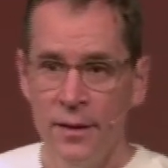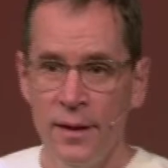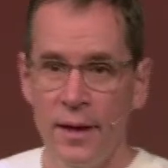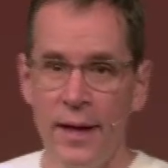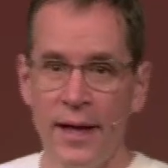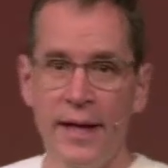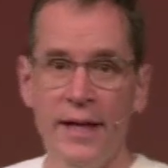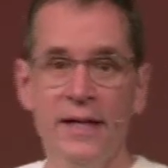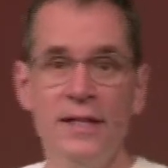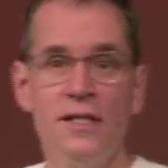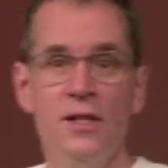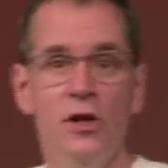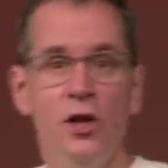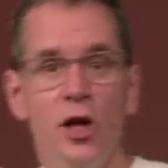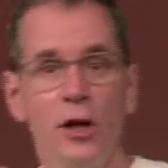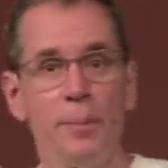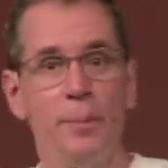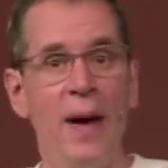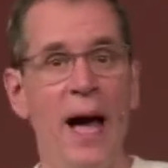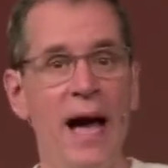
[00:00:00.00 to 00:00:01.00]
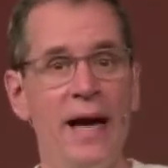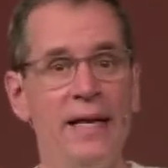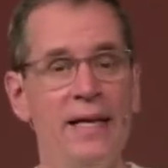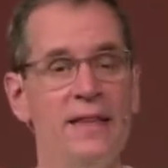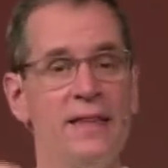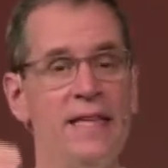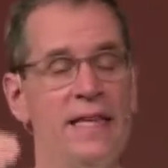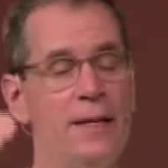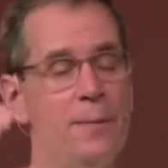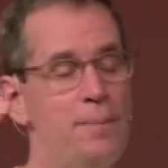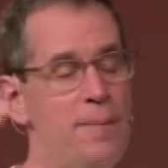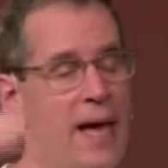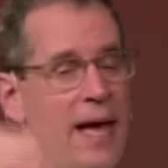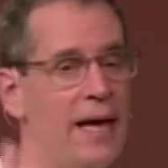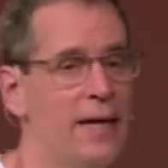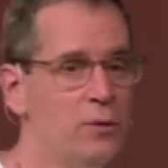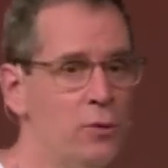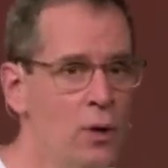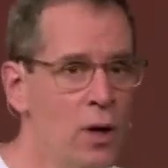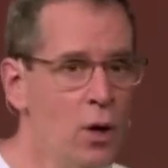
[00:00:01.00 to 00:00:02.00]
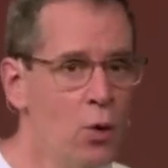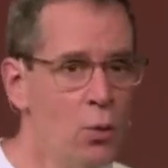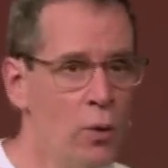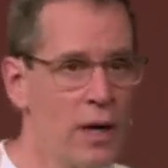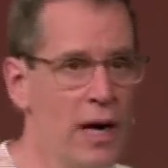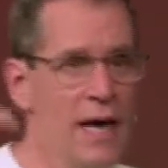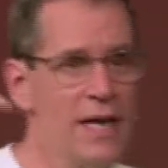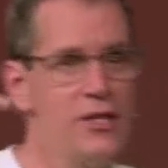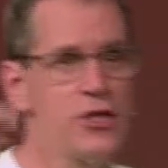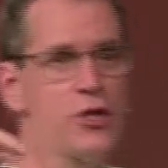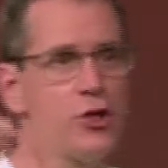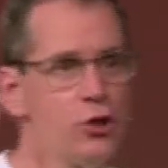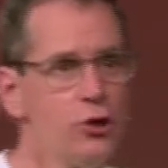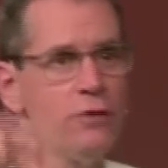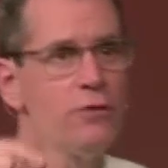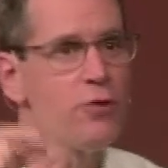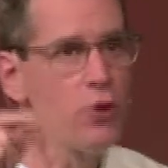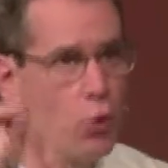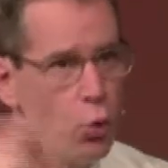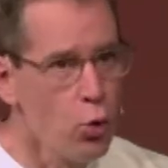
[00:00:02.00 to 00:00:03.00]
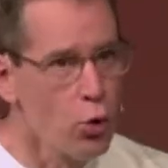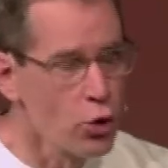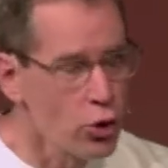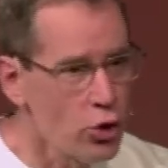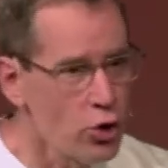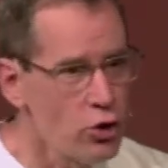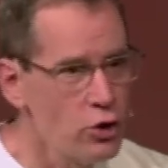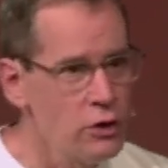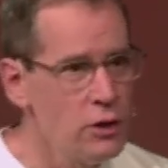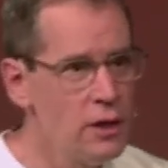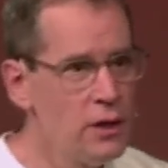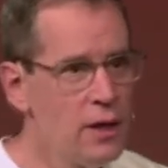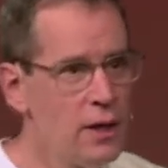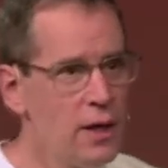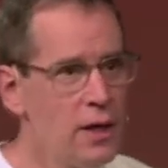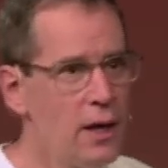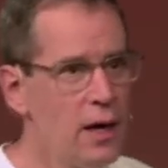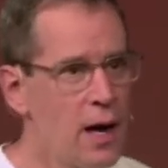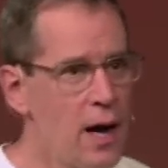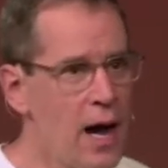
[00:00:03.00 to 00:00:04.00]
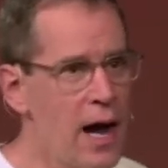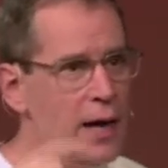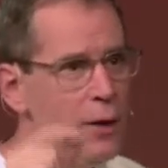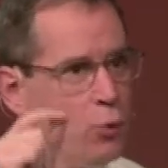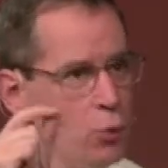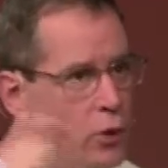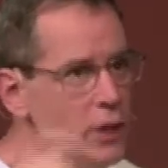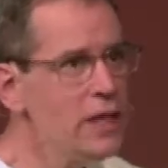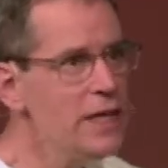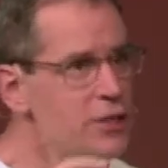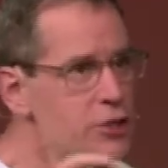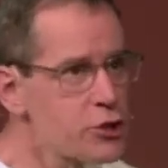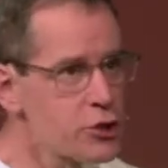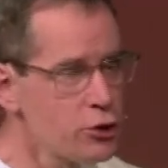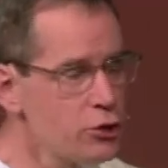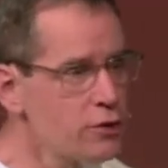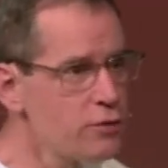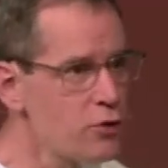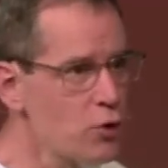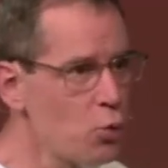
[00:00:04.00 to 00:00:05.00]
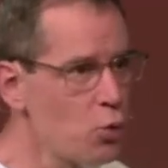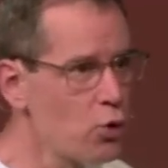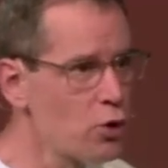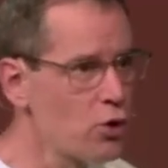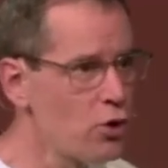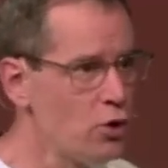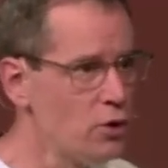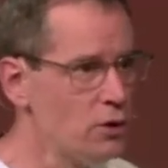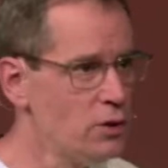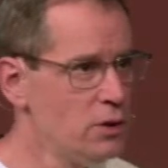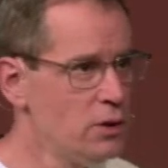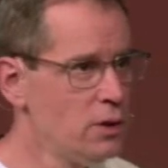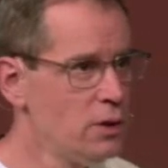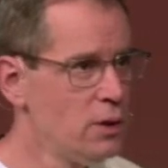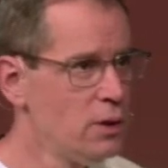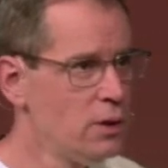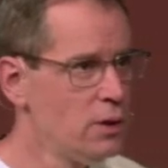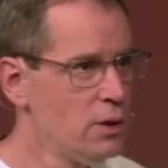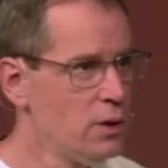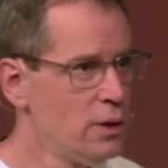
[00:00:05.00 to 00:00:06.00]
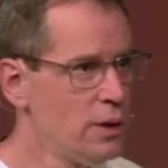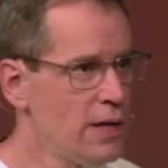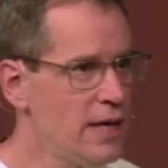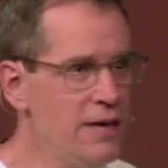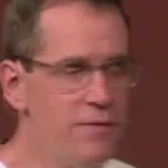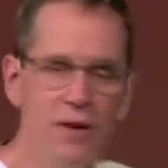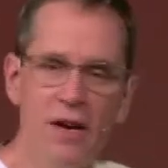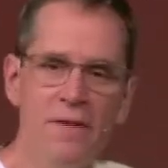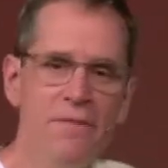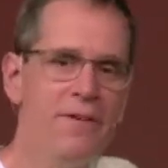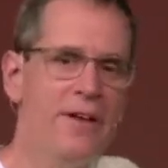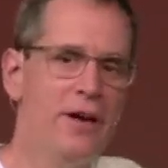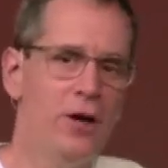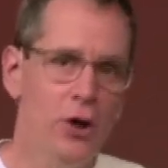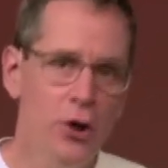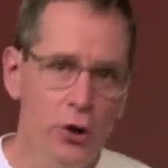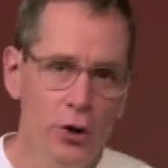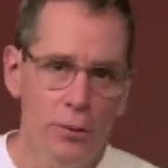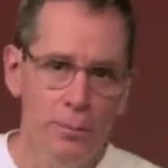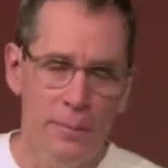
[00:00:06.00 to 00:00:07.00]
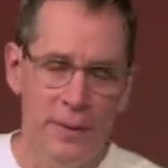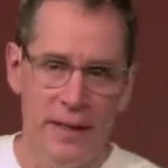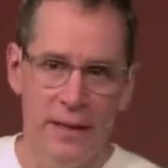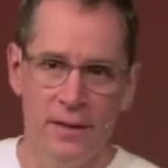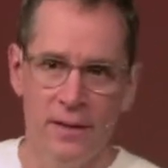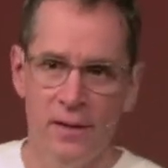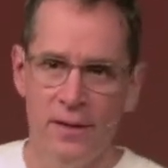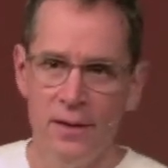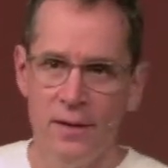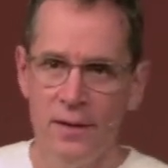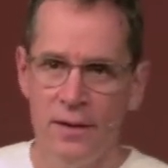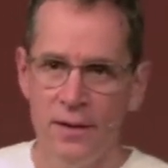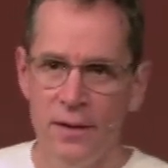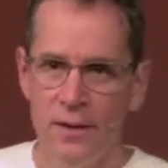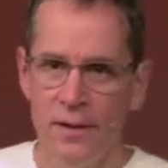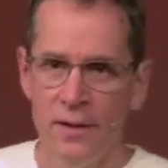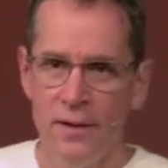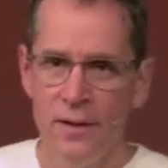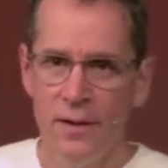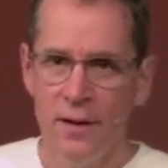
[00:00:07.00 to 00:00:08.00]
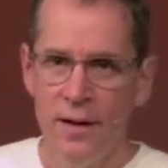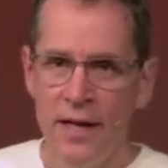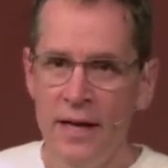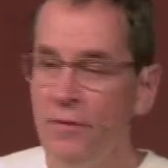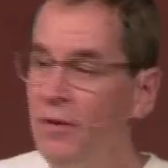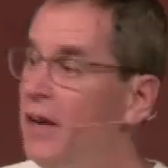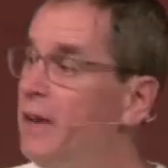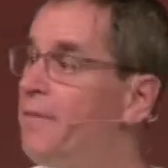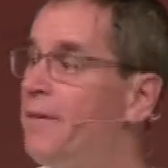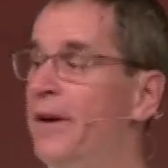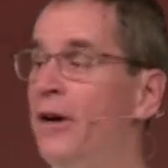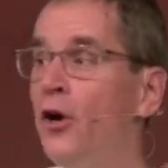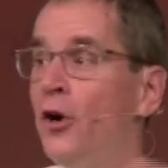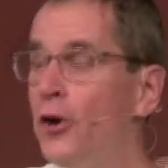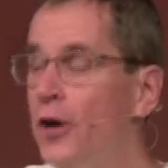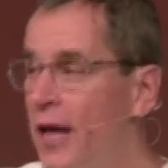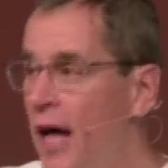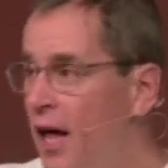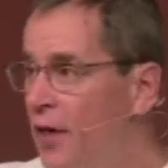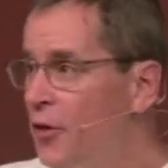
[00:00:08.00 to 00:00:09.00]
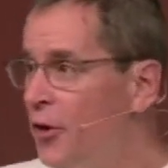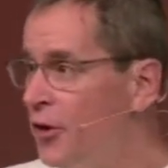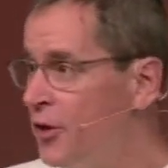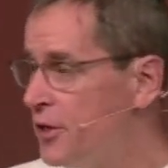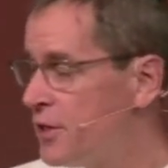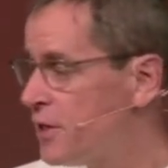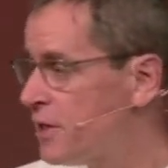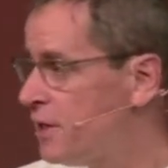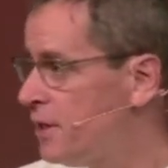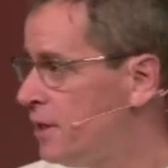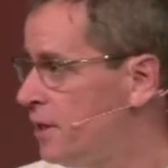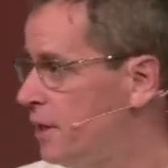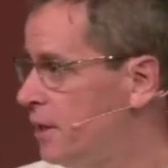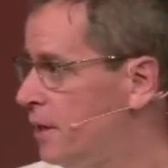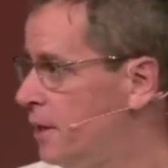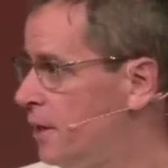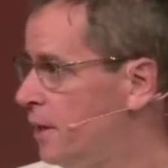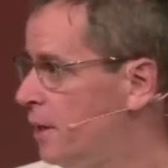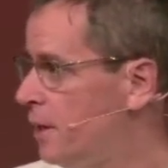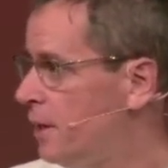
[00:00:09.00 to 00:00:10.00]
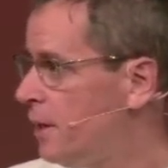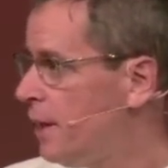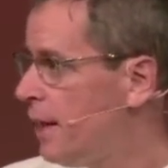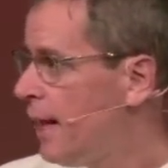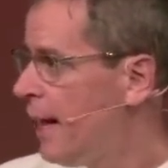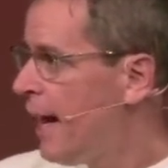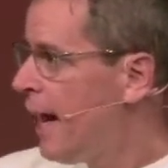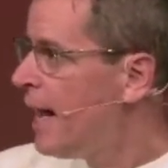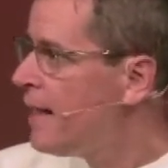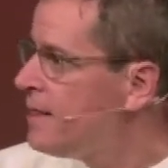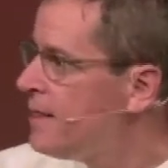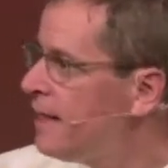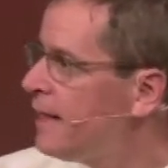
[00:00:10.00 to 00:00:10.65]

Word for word: I could look back and think, man, when I served the world, I really served the world, even if it hurt me, even if it hurt others. And